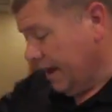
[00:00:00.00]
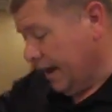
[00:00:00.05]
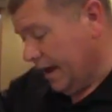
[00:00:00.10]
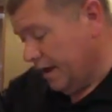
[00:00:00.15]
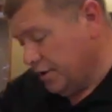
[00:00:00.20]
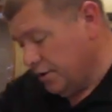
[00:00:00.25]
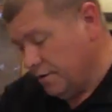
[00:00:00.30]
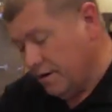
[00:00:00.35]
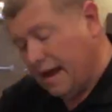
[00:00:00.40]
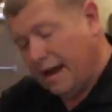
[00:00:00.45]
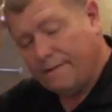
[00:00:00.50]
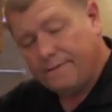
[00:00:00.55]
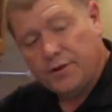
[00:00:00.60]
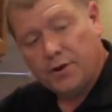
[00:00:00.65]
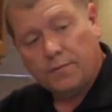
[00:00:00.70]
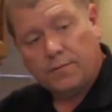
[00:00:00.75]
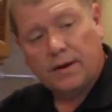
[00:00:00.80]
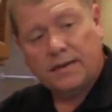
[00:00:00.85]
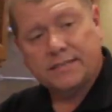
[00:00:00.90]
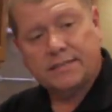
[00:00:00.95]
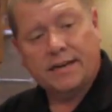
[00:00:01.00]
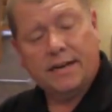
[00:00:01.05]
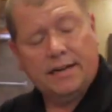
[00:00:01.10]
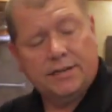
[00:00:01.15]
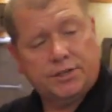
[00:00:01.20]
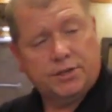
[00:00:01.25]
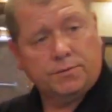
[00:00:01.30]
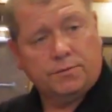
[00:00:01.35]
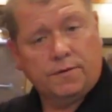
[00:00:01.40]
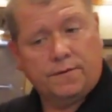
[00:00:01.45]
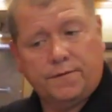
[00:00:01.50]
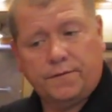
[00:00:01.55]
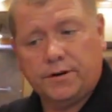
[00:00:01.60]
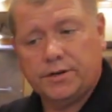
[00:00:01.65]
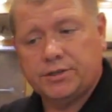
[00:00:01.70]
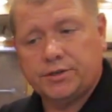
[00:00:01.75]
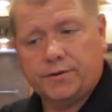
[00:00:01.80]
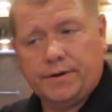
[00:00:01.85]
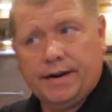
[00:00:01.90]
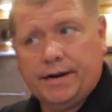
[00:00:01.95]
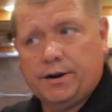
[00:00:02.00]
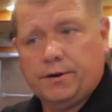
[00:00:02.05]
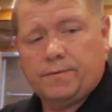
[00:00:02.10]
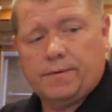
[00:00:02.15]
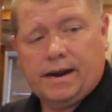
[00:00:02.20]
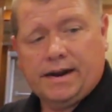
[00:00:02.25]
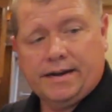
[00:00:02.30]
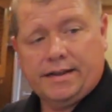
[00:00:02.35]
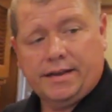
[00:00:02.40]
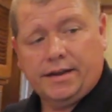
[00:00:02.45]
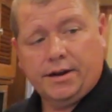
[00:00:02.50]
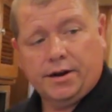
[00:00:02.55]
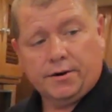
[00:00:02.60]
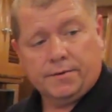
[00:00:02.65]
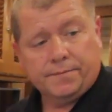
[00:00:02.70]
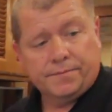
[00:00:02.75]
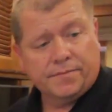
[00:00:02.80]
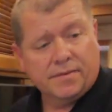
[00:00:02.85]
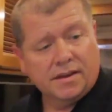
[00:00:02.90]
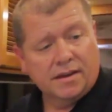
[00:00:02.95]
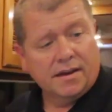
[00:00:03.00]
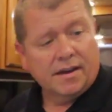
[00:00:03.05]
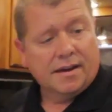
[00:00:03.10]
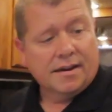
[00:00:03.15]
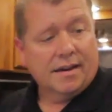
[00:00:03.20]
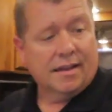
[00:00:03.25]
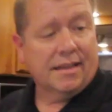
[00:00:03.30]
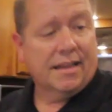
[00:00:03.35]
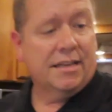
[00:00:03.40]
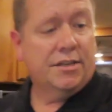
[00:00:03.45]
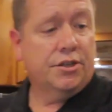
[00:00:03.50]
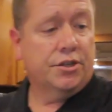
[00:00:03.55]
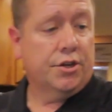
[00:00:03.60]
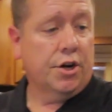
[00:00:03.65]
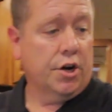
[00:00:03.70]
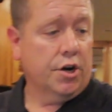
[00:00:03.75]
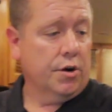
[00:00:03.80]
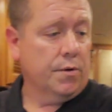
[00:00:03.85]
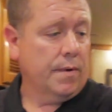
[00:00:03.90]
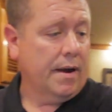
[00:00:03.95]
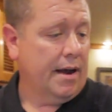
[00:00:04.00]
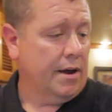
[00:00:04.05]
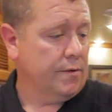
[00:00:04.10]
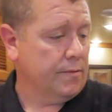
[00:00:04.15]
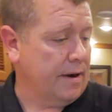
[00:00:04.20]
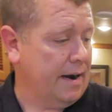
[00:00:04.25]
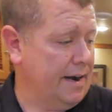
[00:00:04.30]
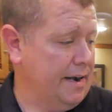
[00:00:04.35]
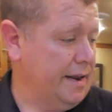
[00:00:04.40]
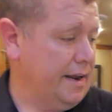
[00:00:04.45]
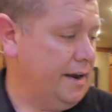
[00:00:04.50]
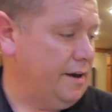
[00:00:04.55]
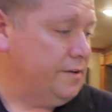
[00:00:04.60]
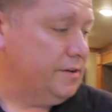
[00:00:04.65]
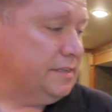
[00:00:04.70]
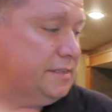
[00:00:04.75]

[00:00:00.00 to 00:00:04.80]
and you have your residential refrigerator right here. Now let's turn around right here